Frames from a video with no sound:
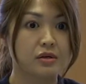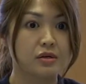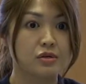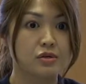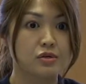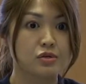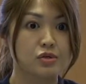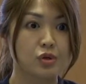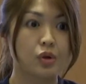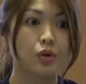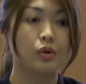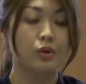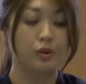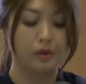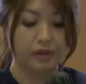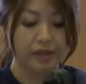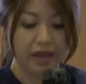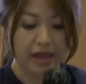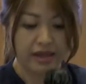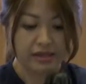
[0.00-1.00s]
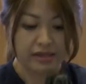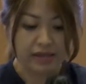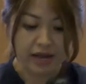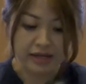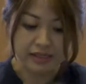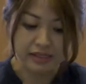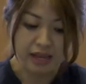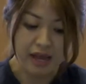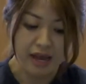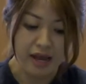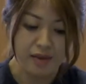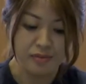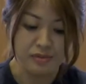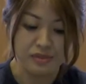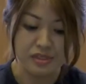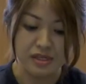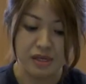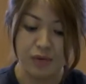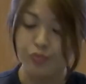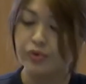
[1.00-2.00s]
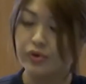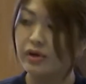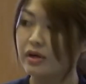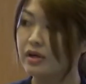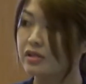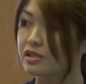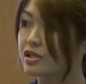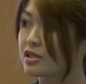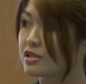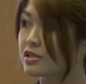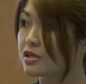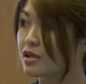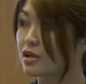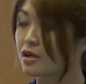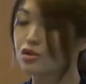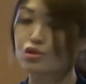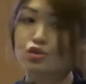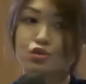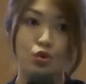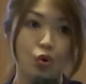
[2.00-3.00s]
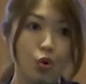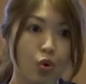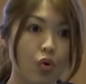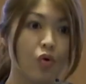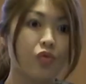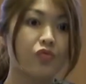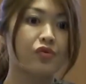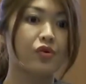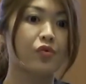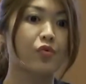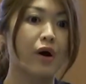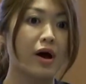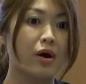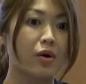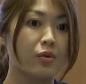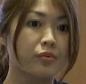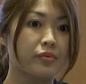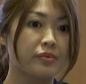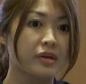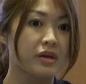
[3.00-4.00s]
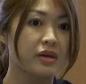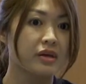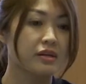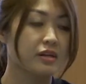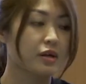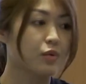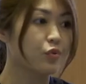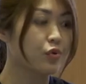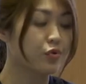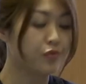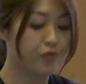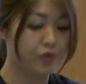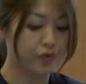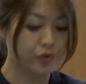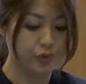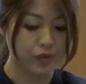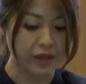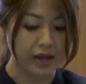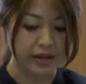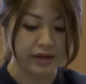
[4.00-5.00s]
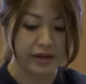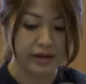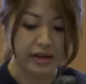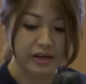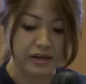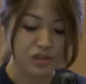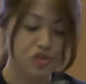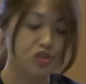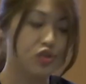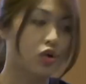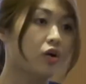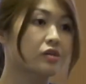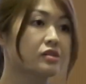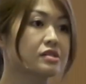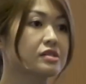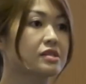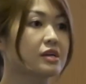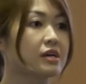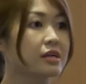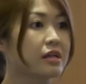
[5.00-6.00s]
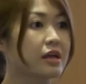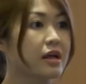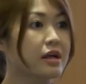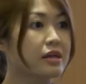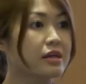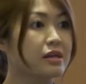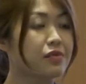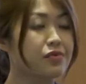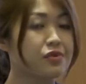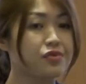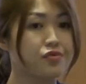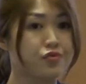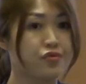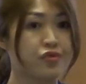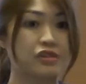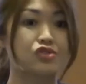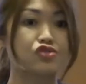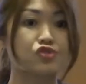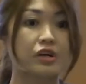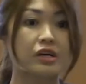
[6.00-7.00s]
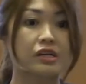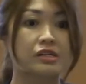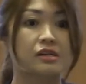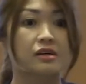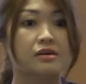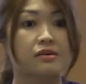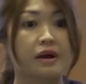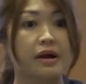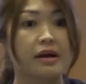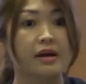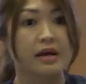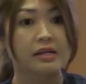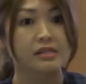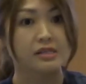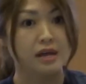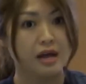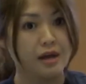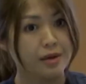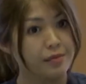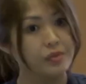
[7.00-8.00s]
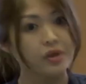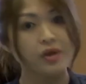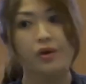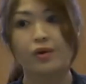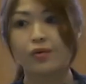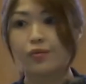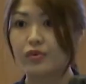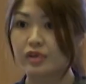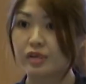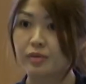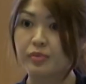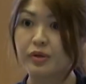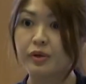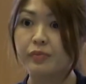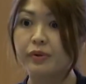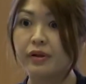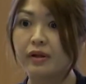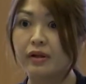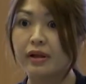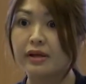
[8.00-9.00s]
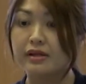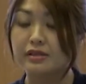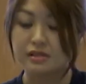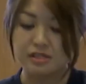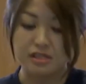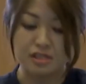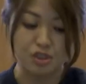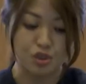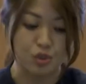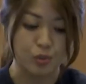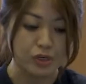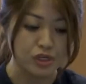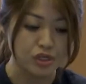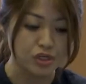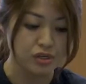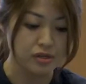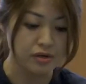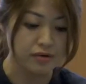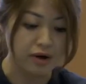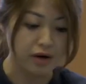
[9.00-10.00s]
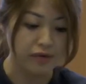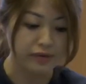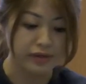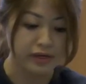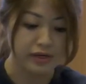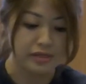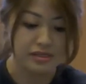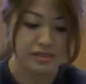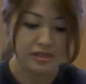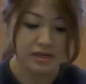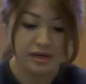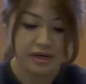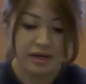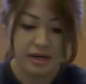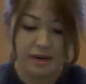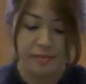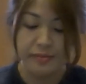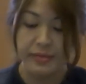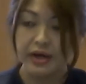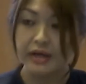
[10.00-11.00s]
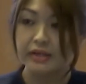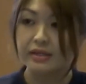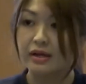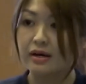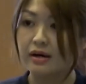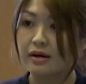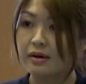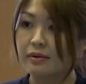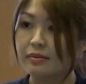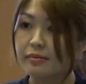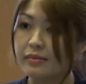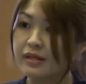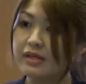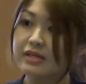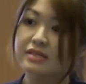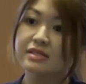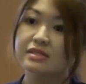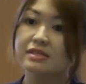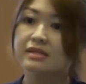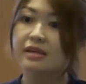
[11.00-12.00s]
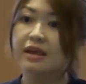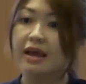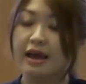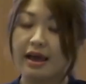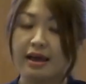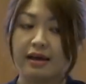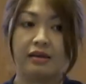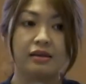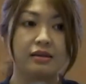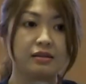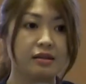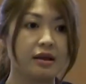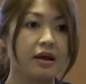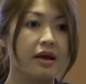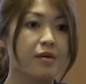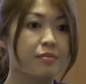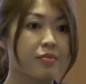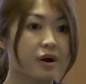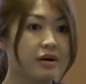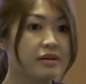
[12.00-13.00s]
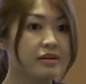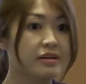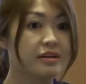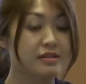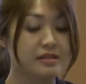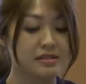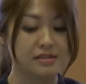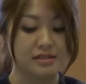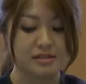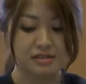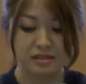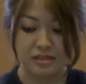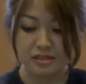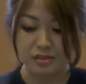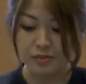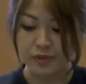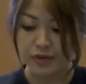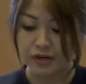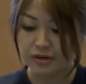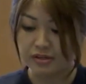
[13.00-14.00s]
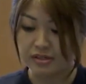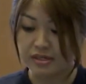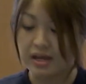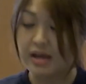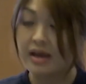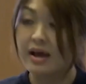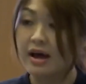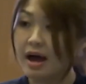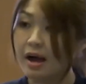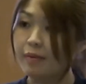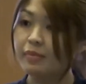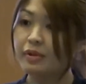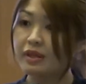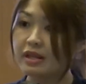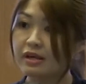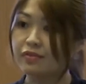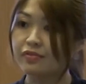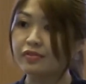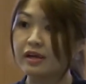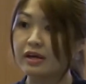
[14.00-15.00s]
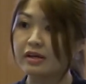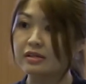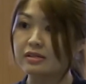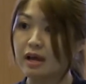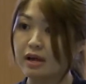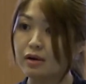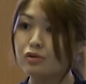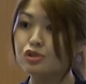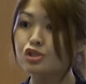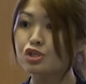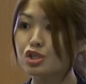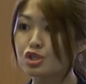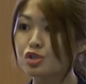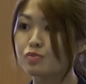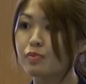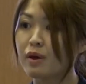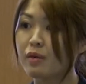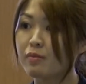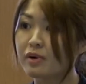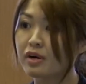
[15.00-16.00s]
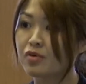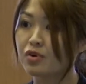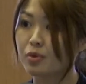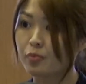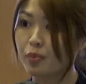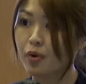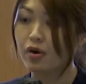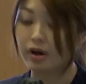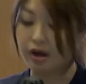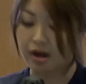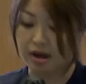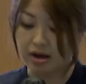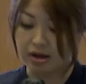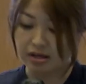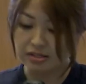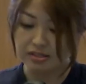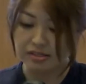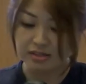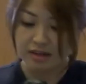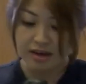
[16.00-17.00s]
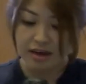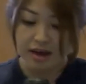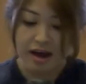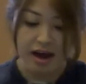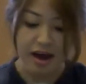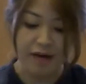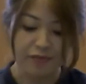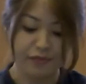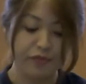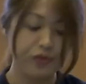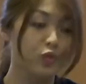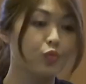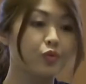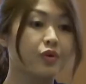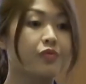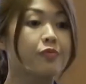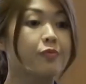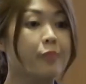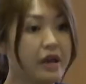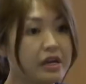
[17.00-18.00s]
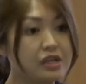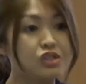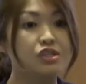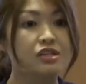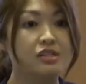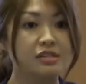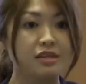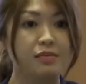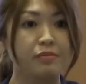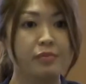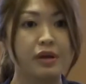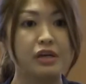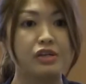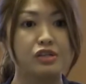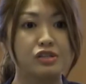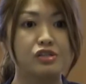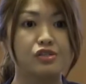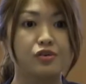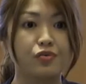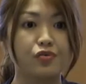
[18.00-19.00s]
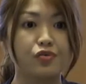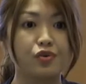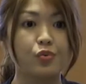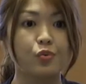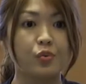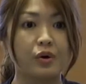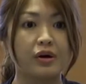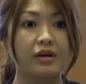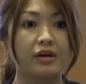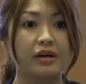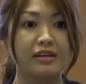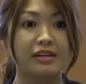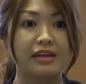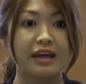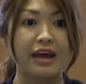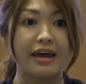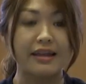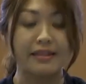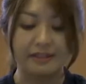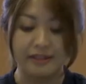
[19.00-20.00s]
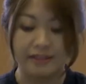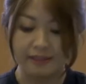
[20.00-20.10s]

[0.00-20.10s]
So there are times that we are just so overwhelmed that we feel like exhausted and even frustrated, right, at time with the people and the situation around us. But uh, please hang in there, brother and sisters, because I believe that Zion Church member report cards are filled with pages and pages of good work in the end.